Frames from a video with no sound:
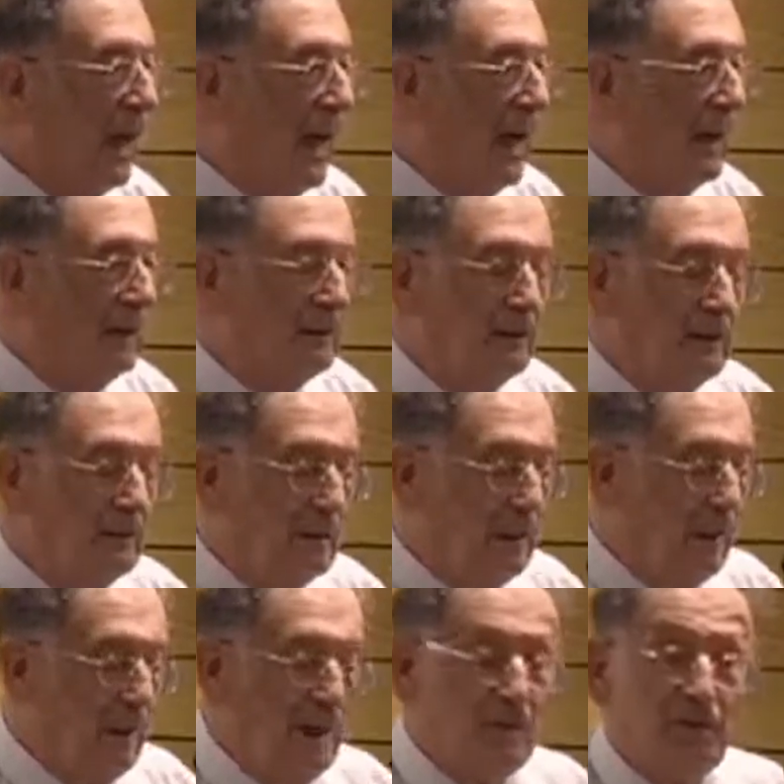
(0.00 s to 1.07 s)
And
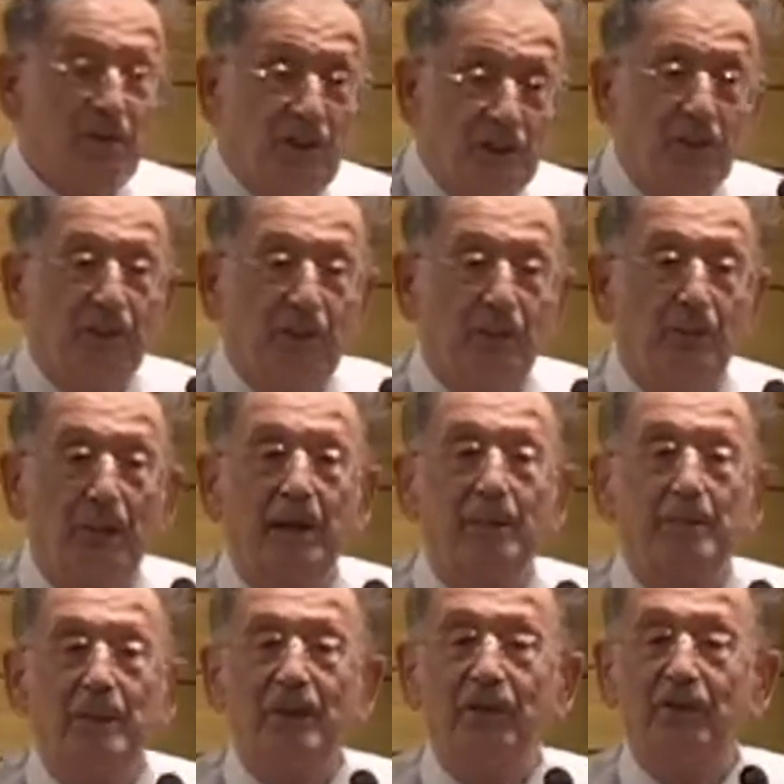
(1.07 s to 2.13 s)
as this
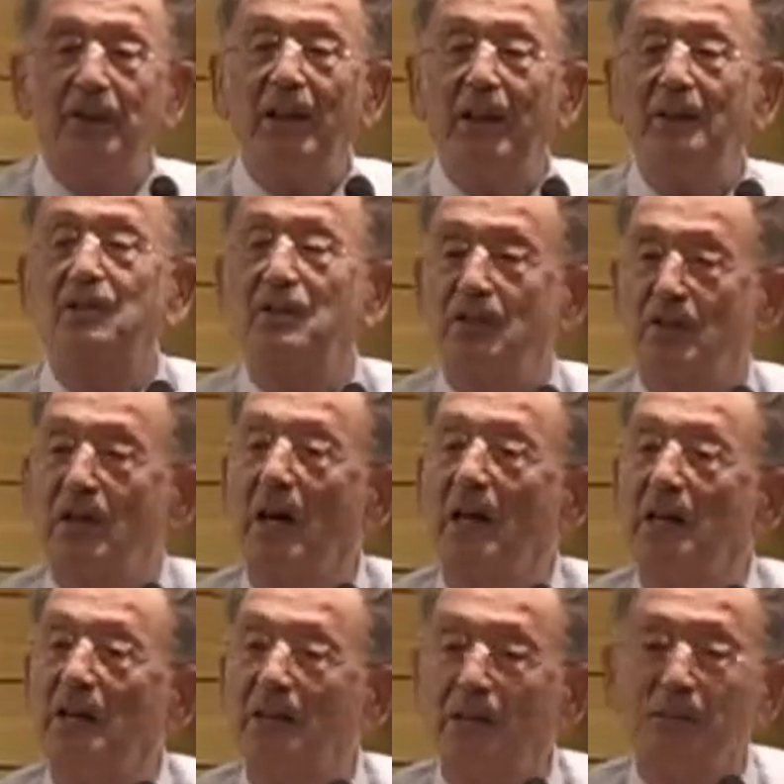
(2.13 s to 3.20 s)
paper is an
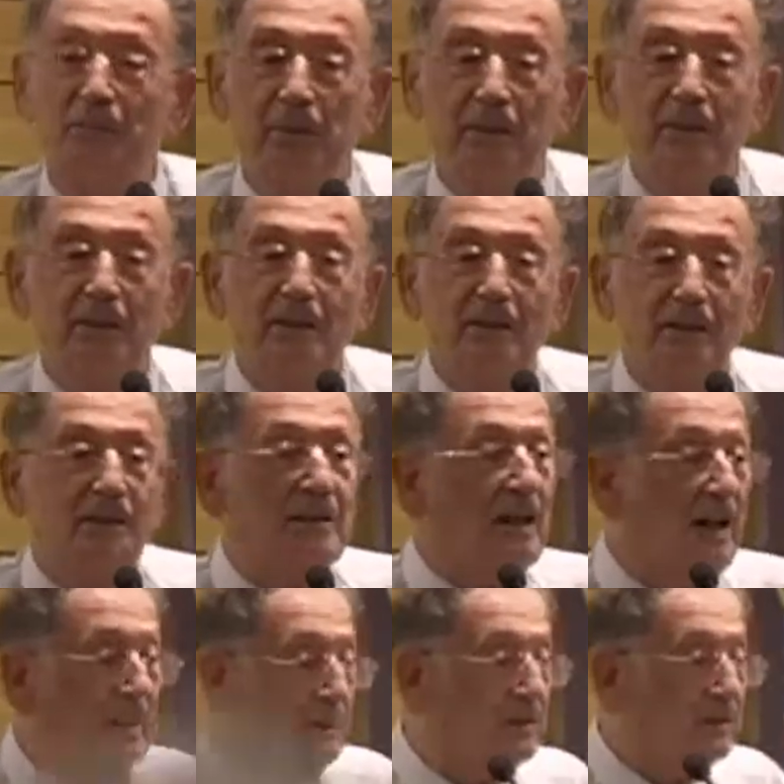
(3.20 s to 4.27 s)
exercise in political
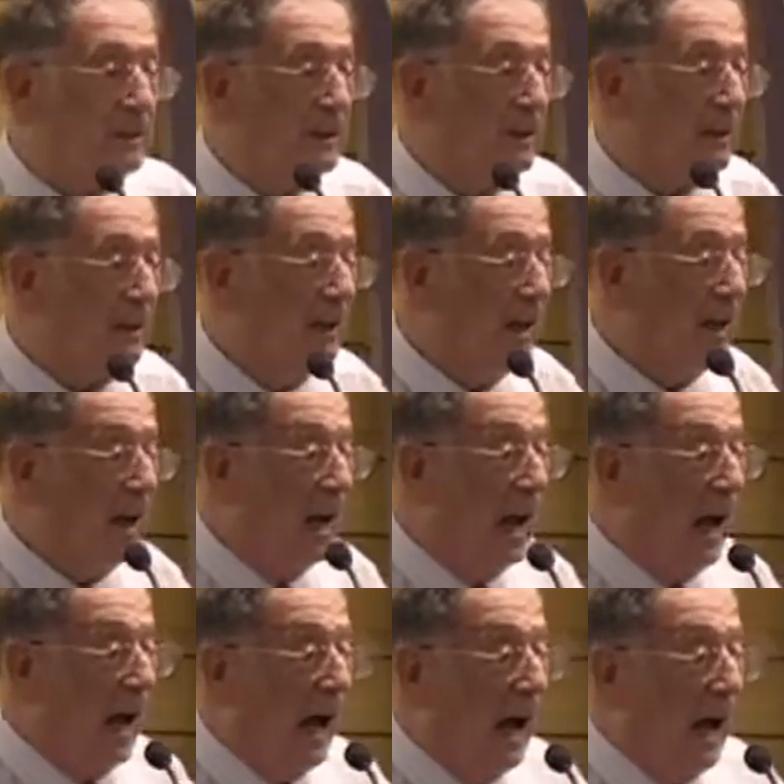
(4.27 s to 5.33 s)
science, really,
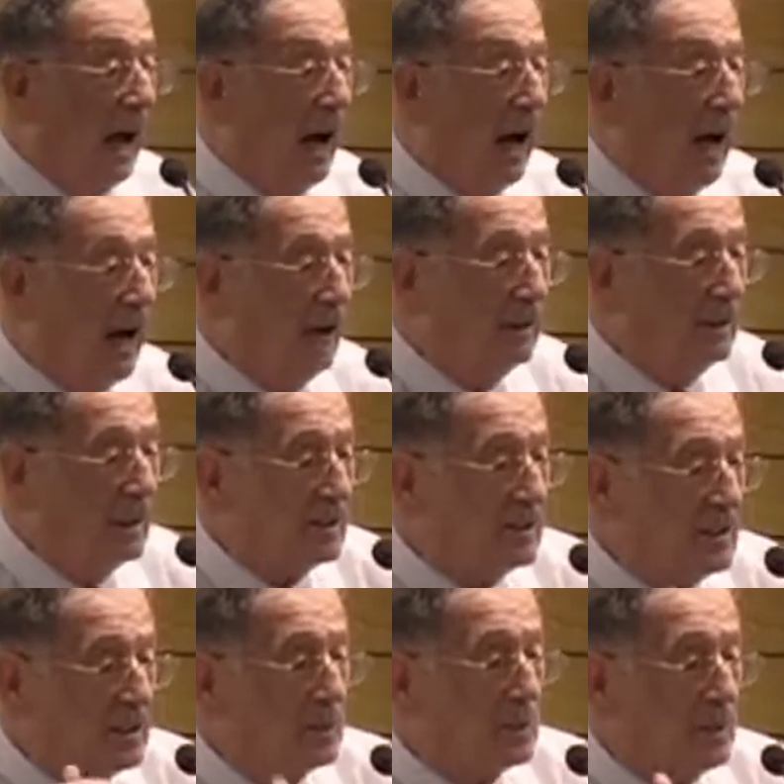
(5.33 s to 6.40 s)
how
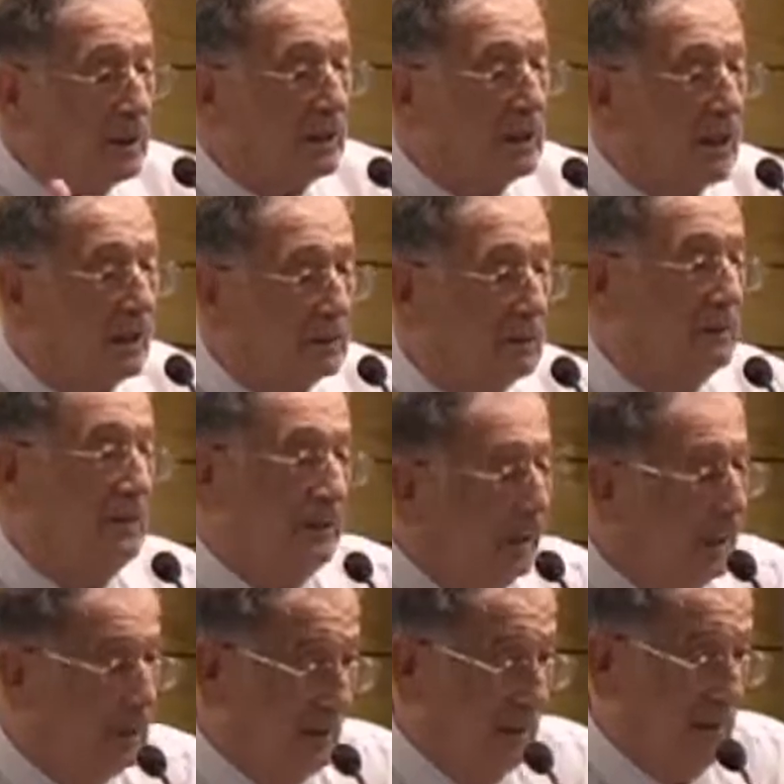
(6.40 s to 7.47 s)
does this work out
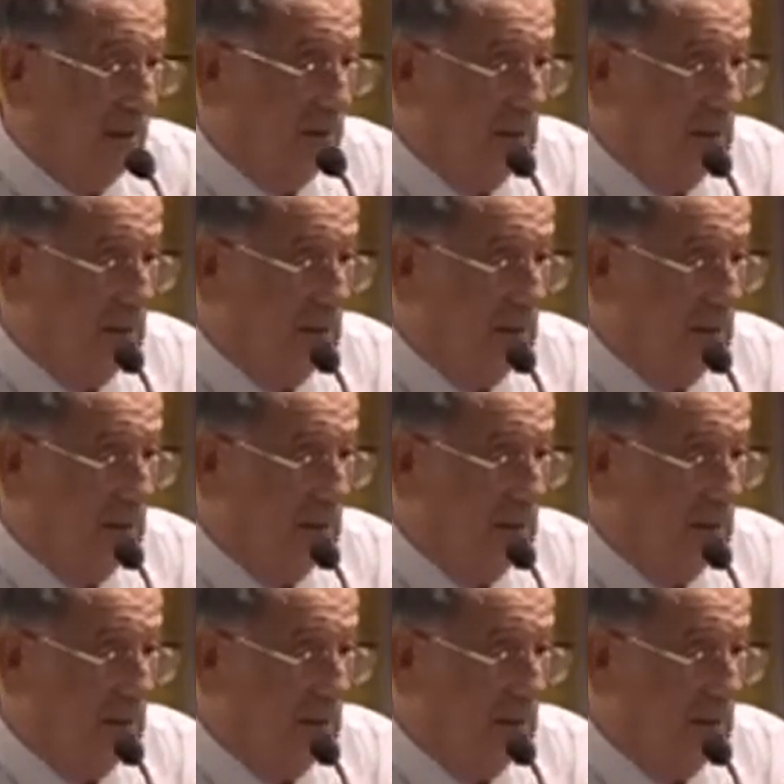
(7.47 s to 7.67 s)
today?